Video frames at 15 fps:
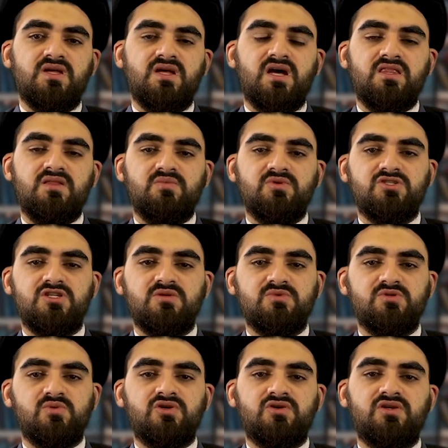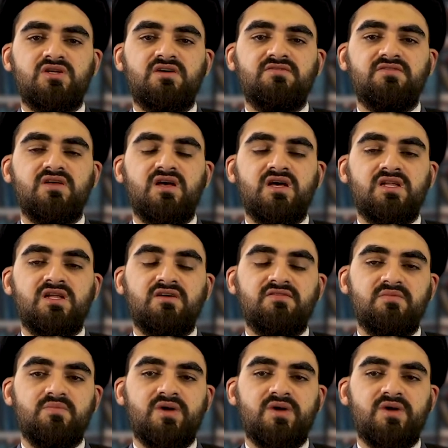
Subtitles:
and the Muslims were not enough in